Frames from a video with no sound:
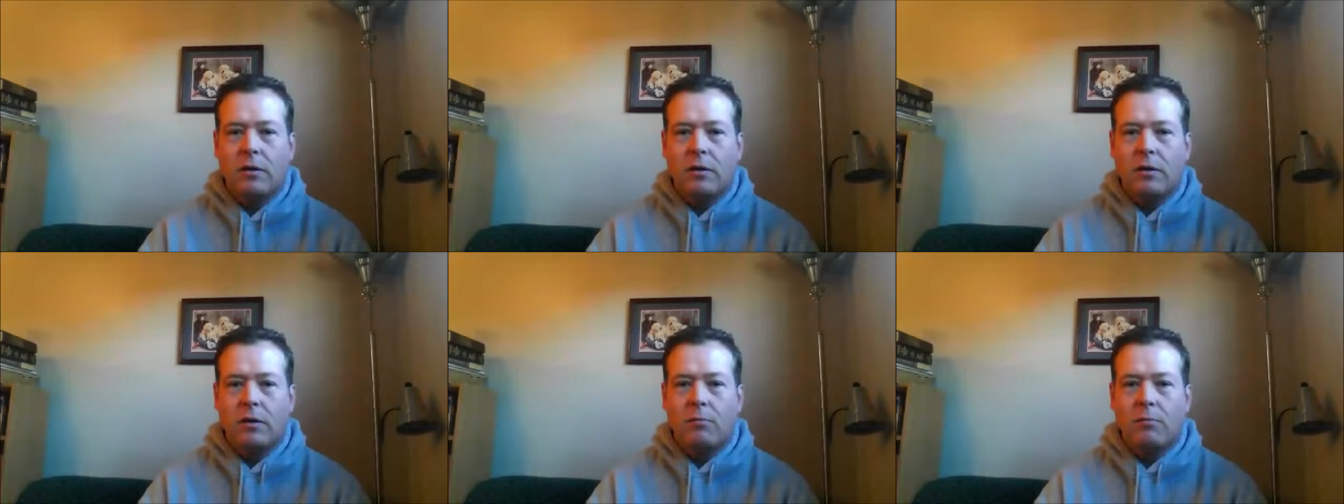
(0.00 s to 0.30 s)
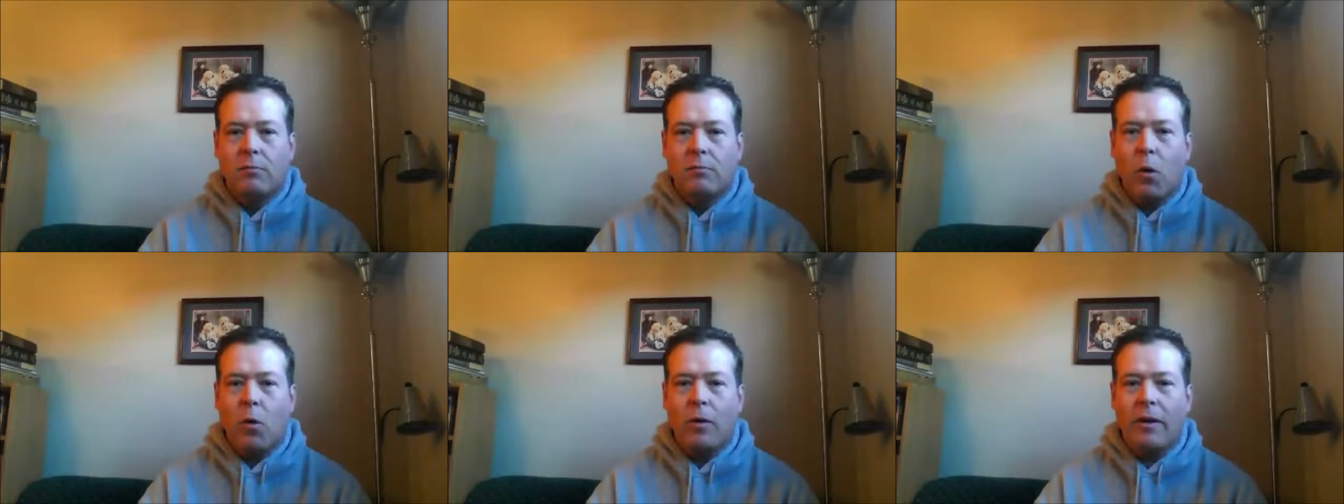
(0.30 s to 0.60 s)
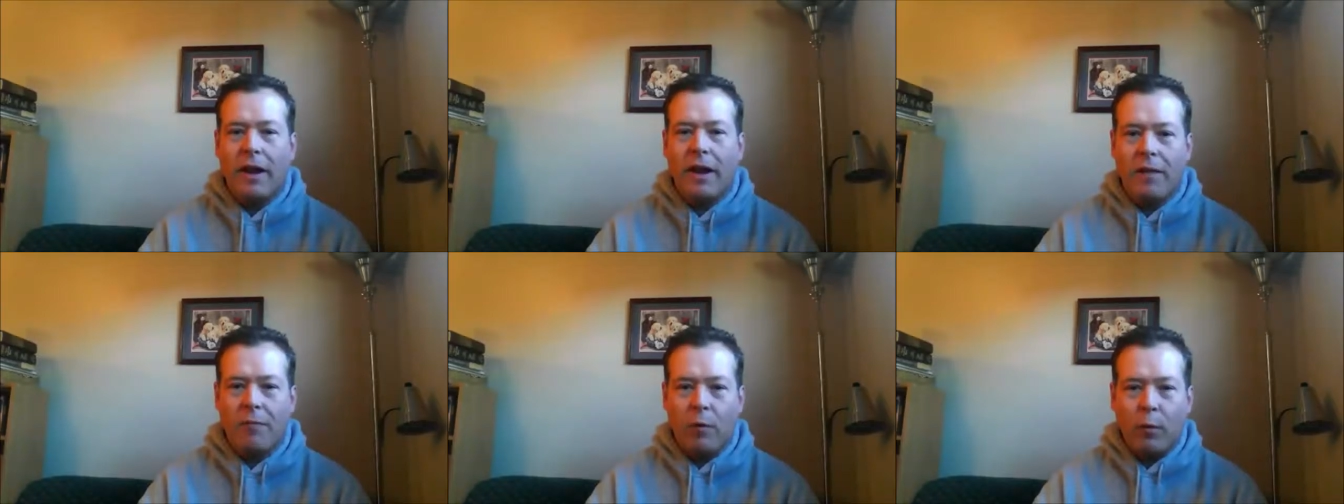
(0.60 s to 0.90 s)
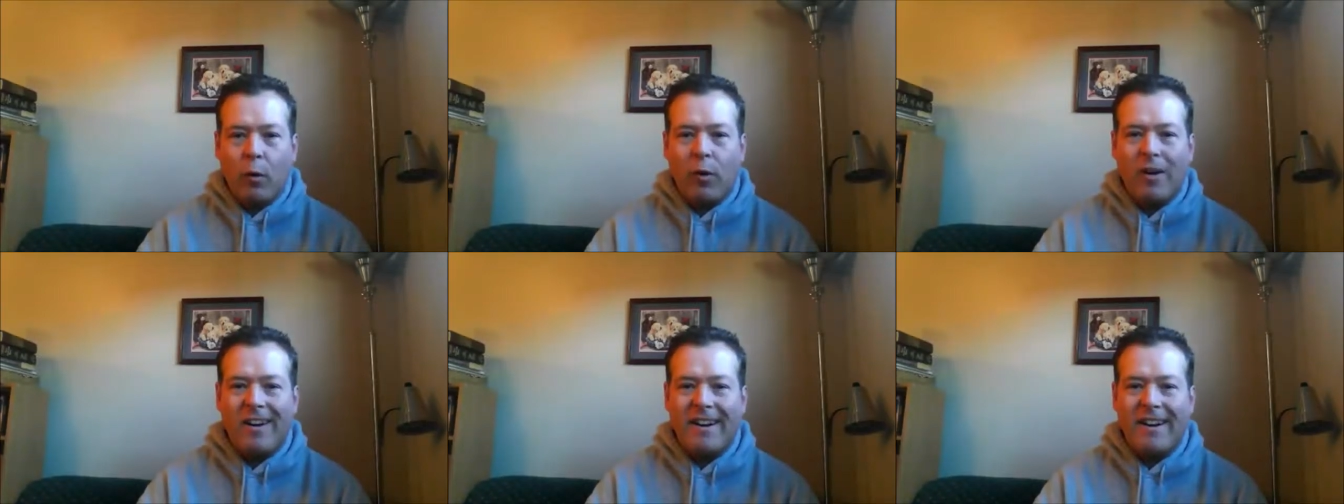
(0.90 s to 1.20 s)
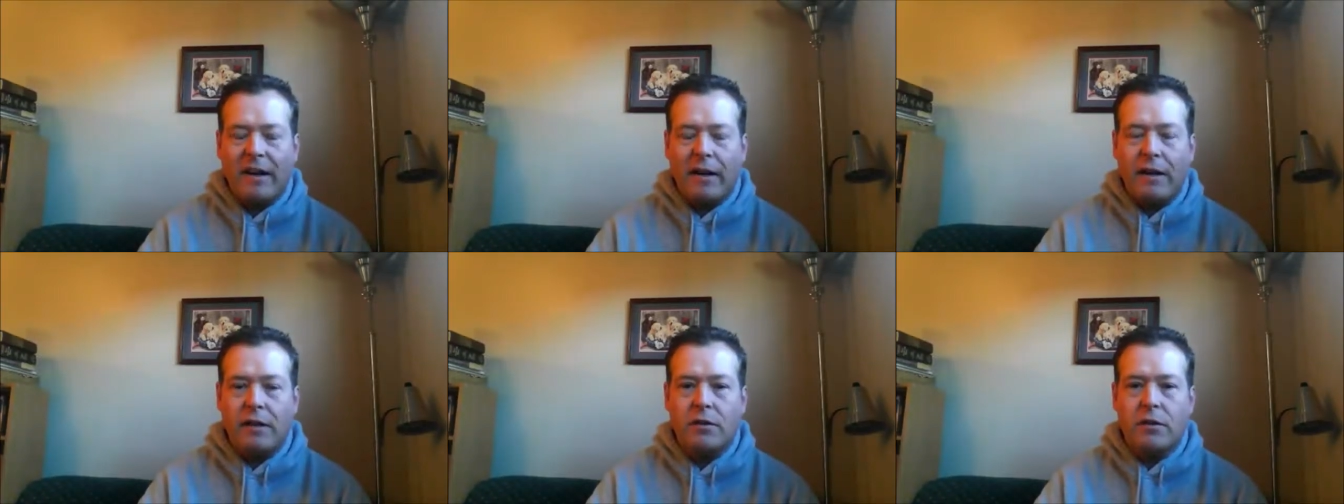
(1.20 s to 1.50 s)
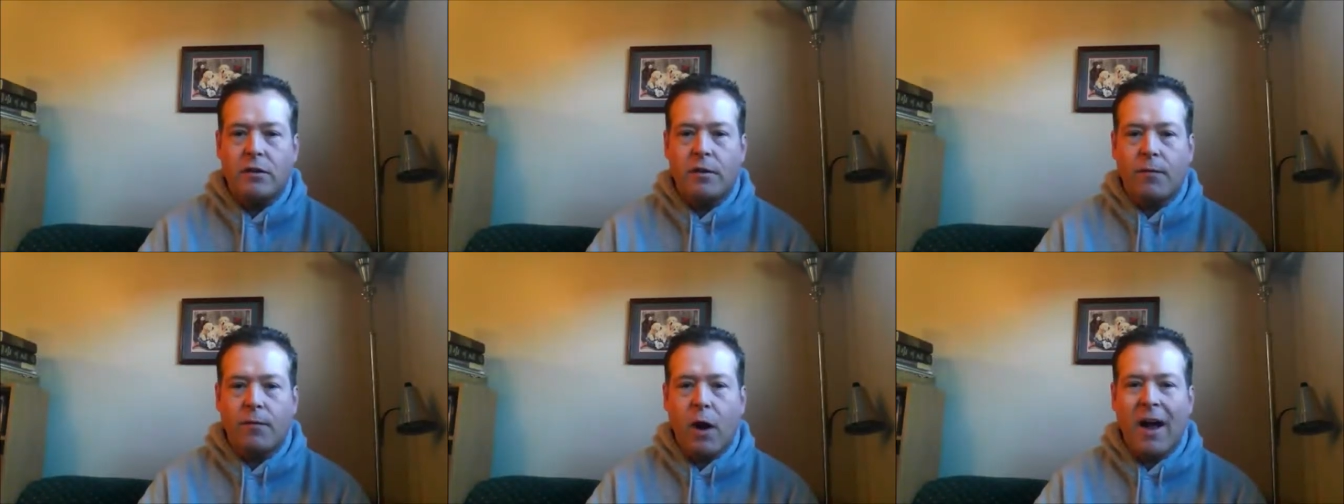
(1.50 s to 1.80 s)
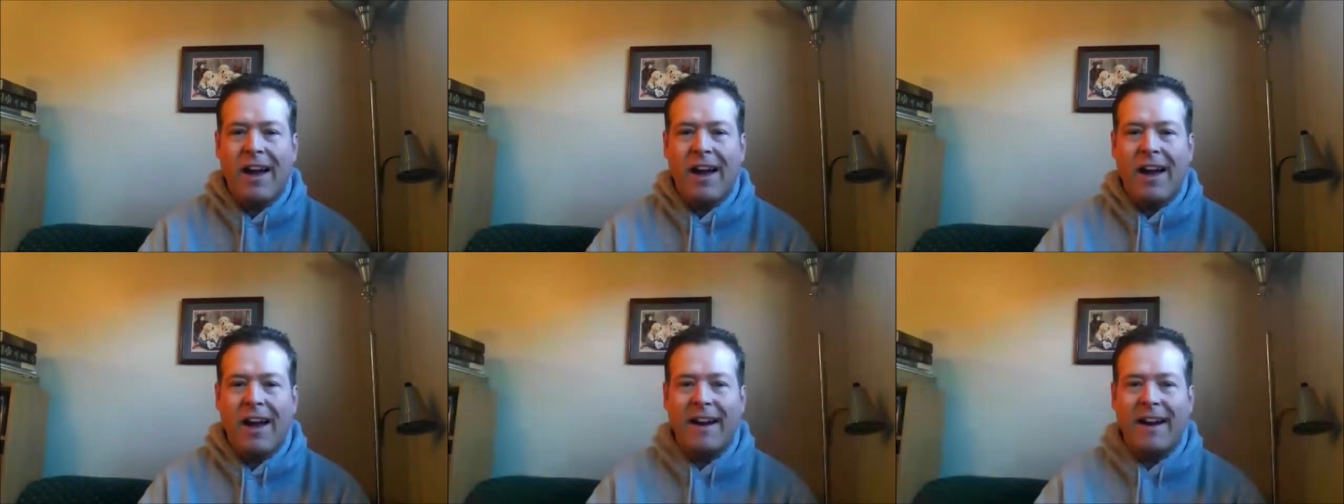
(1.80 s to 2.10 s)
Good morning, everyone. It is
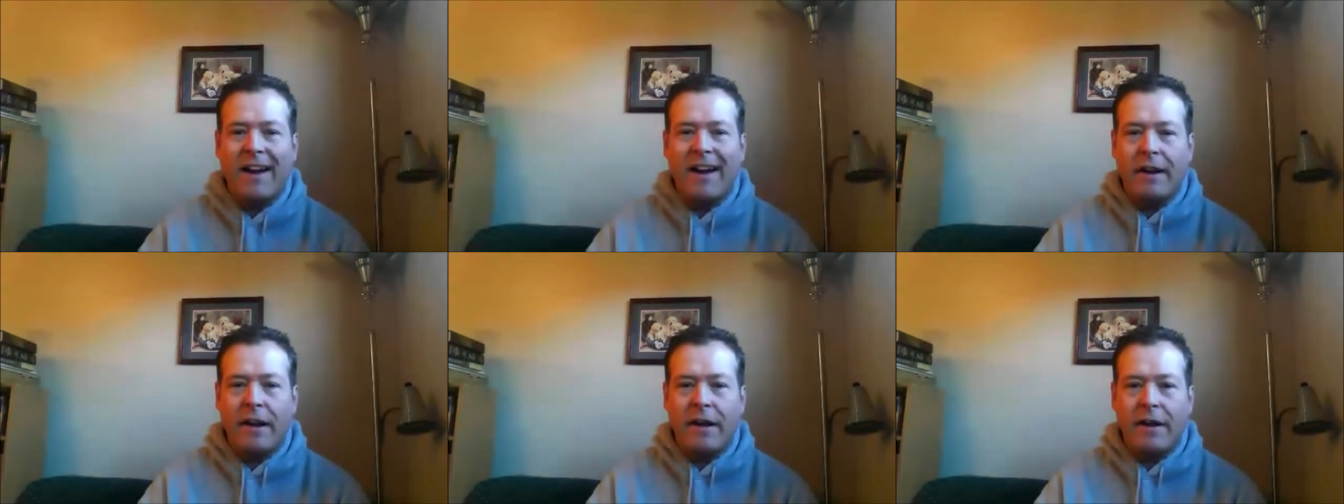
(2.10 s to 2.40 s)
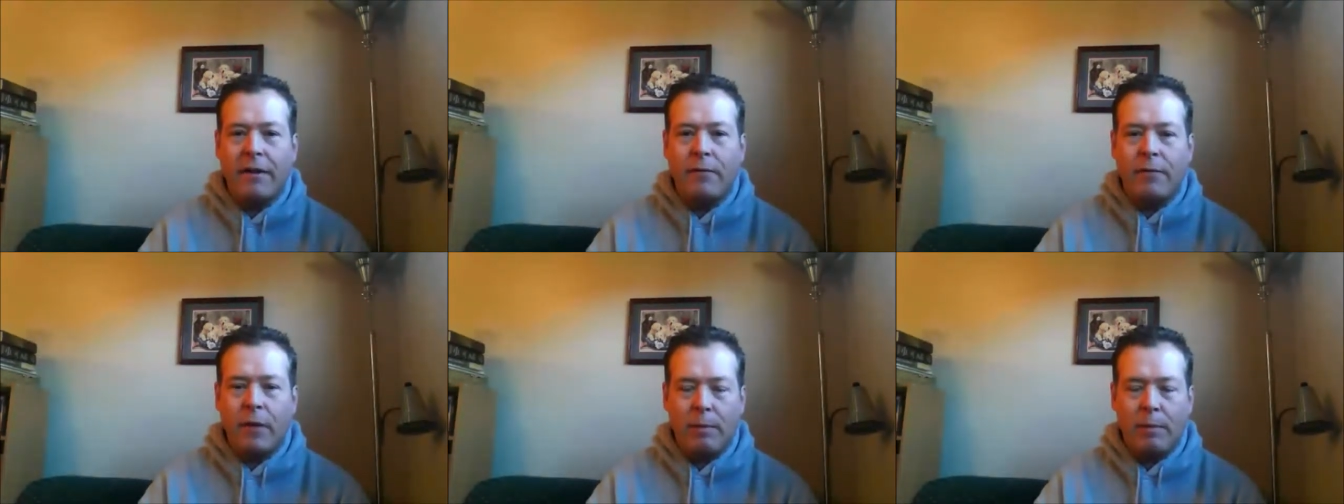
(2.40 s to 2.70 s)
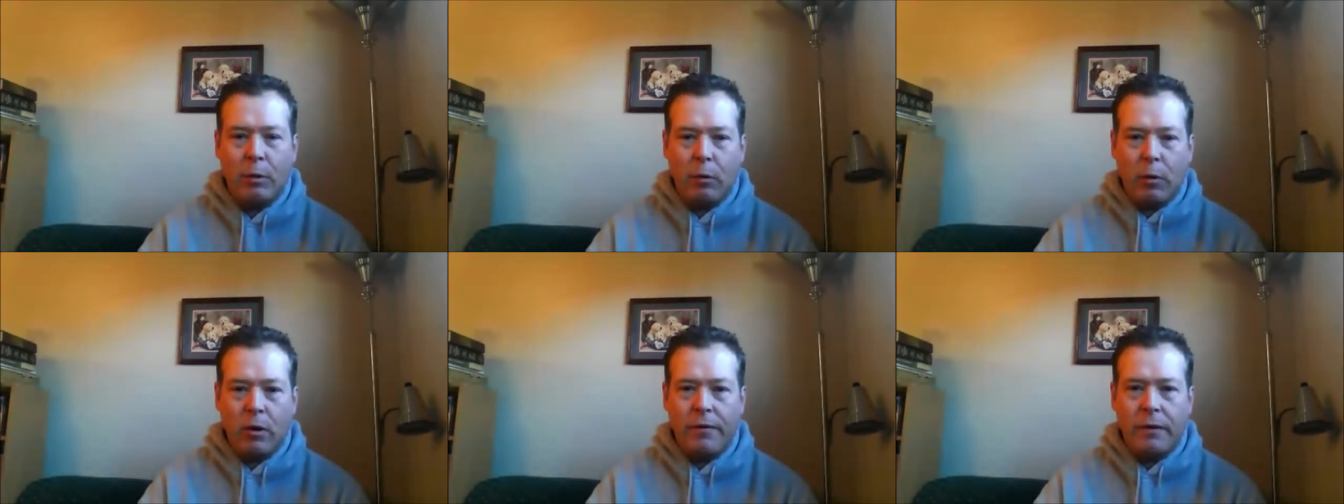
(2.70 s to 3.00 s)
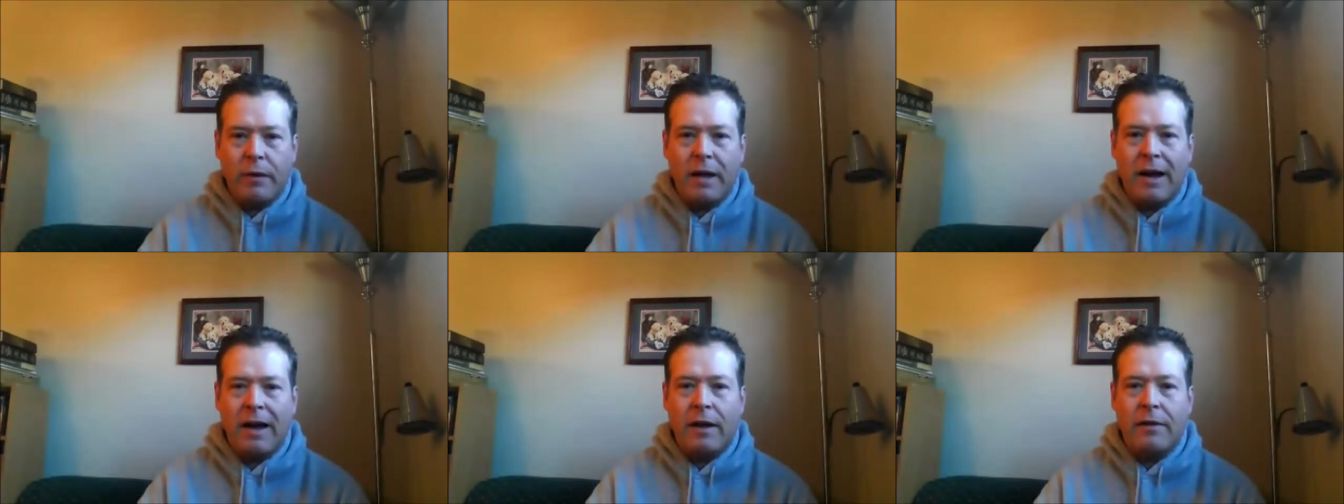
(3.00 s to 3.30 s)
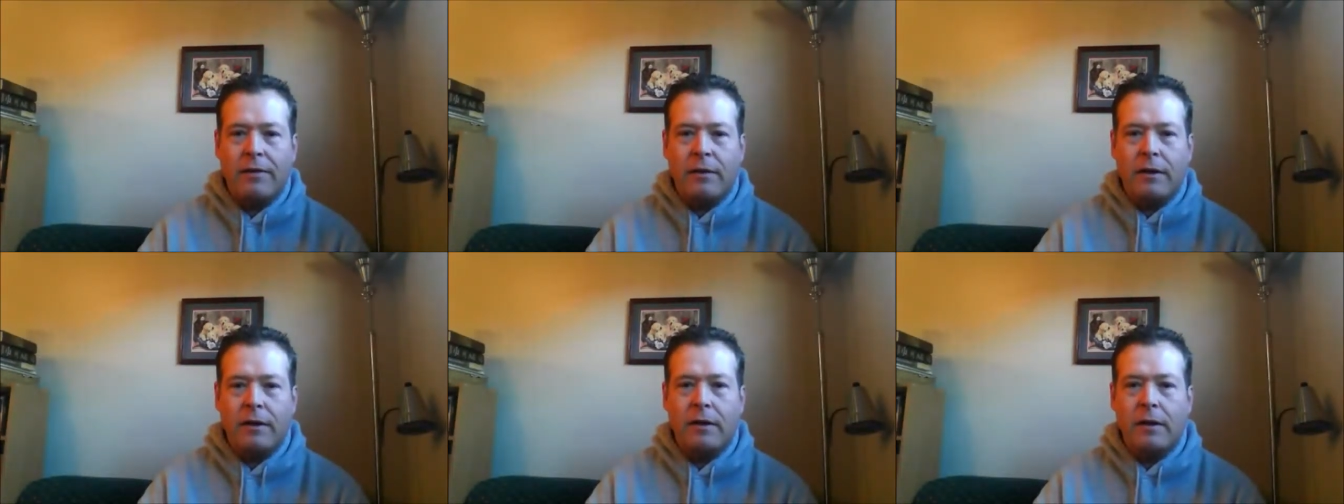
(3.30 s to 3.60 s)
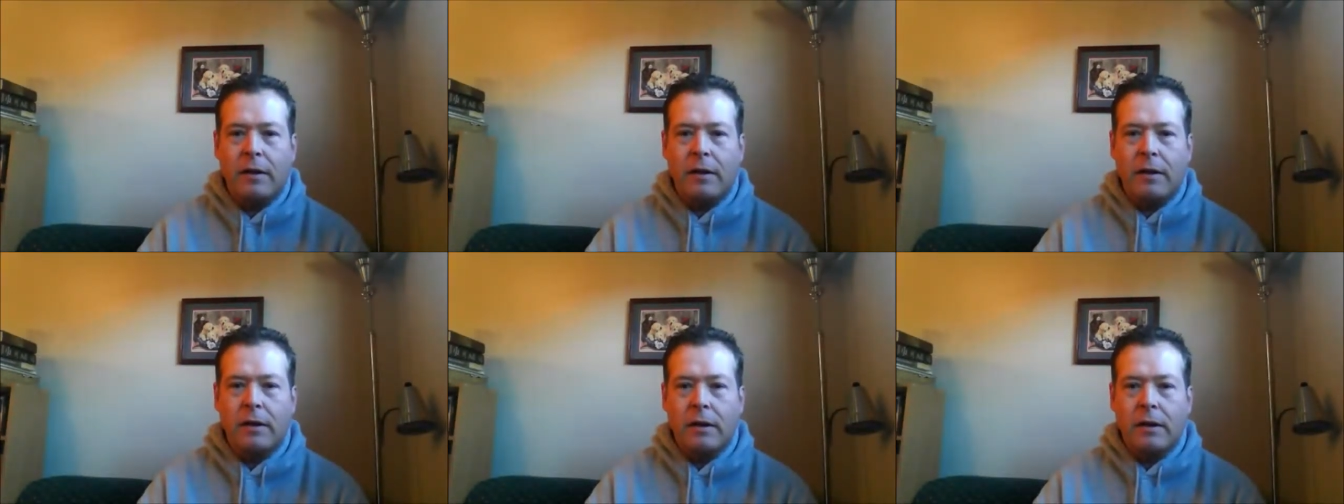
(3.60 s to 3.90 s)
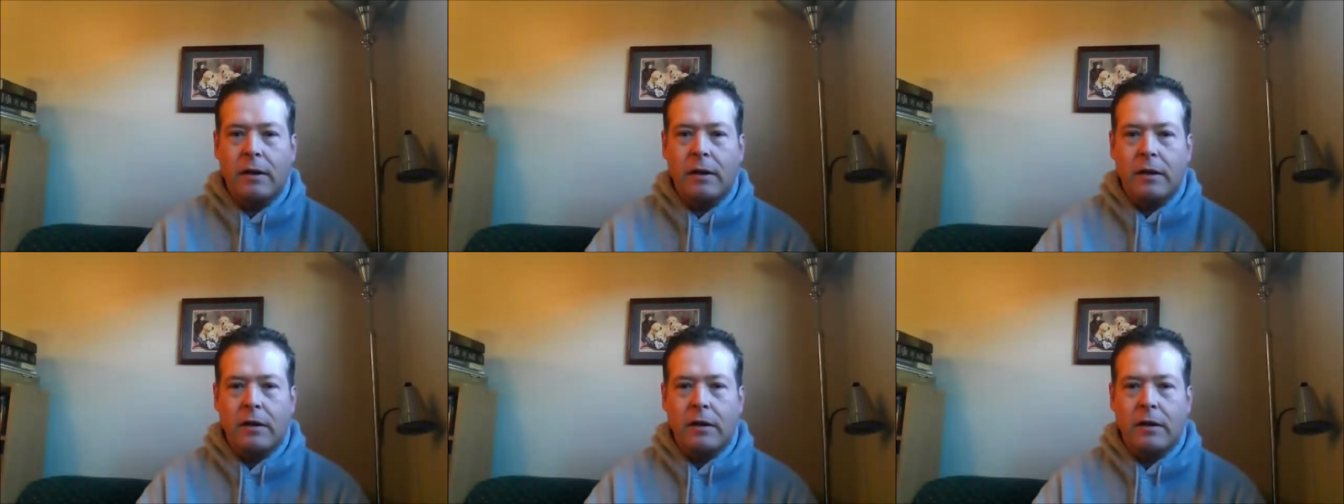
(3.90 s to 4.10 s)
Friday, February the 9th, and